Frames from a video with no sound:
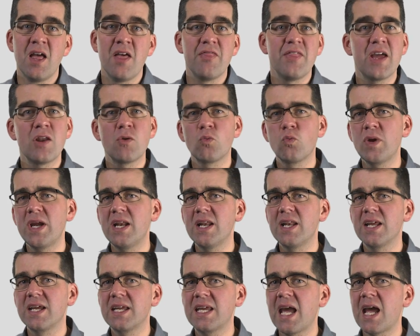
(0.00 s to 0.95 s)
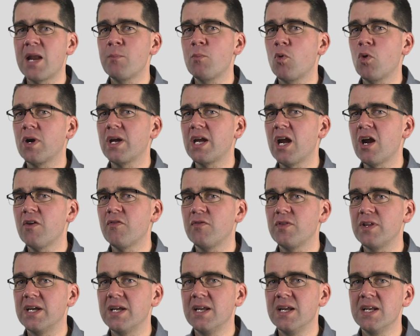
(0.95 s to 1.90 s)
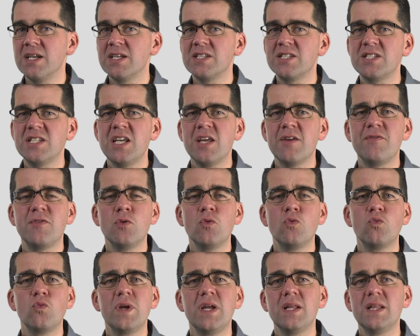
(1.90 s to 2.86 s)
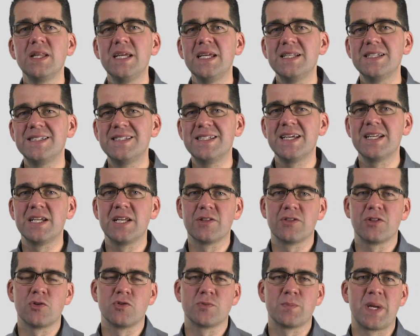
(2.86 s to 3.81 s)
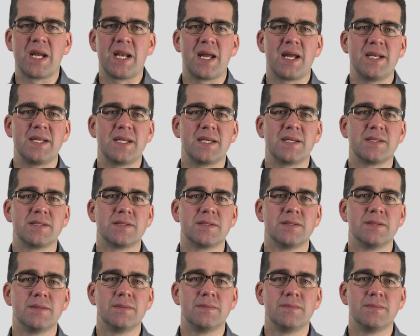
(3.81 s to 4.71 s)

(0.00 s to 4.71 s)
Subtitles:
then read it again more carefully to see if you really did get those main ideas.